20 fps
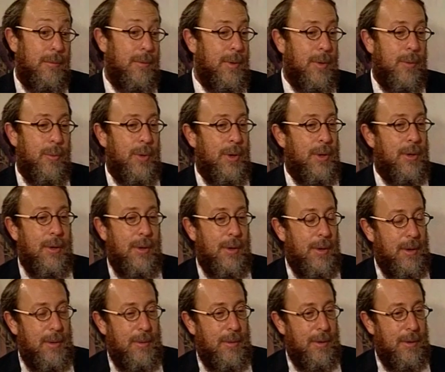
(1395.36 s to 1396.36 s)

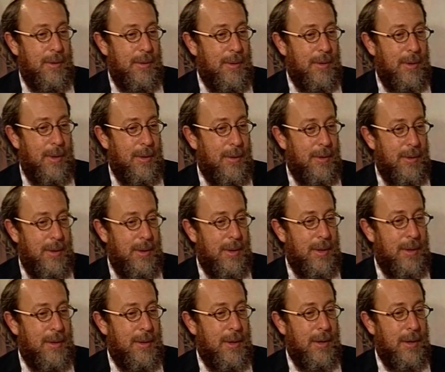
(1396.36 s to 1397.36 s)
we're
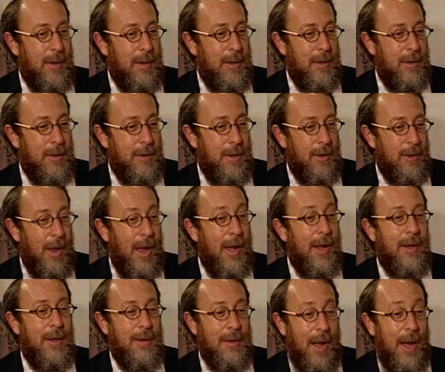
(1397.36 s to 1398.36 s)
in a
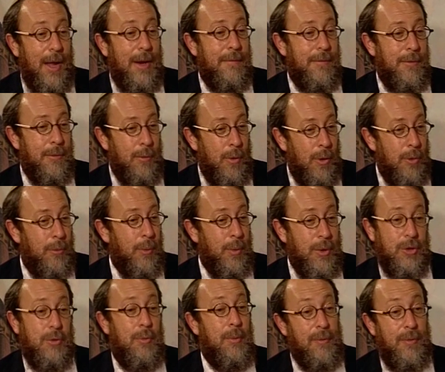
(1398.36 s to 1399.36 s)
lot of the road
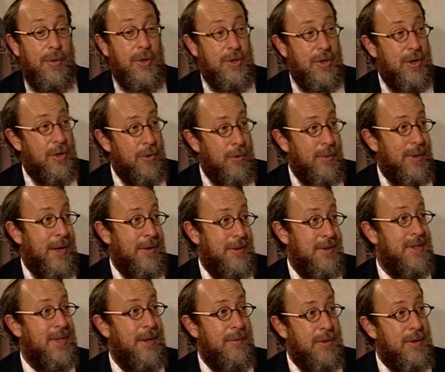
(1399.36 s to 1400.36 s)
works will be finished in
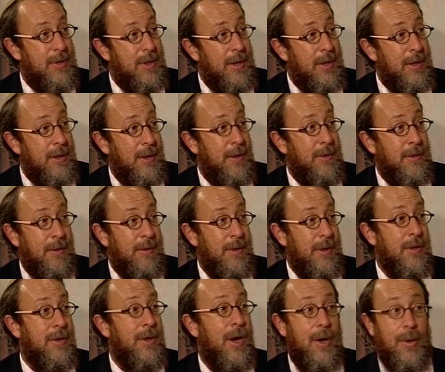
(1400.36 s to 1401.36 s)
2017, and I think
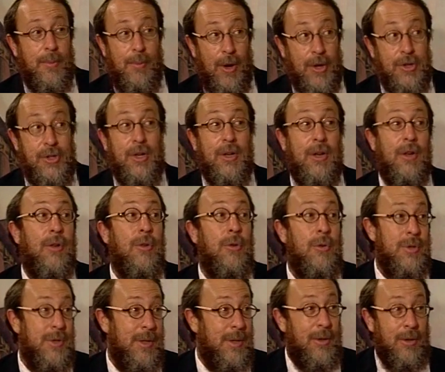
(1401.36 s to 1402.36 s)
the entire project,
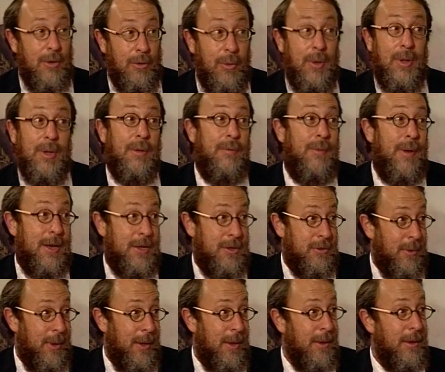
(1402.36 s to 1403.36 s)
including the
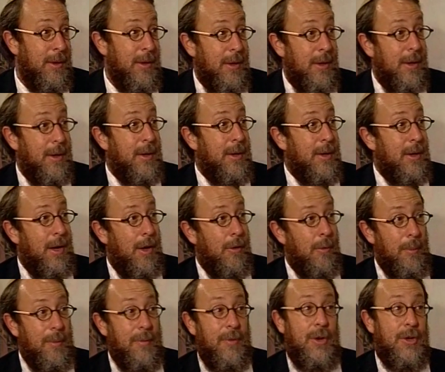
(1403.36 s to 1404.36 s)
fast rail,
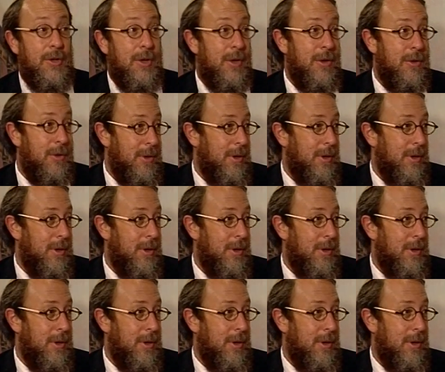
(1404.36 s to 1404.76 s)
will be finished in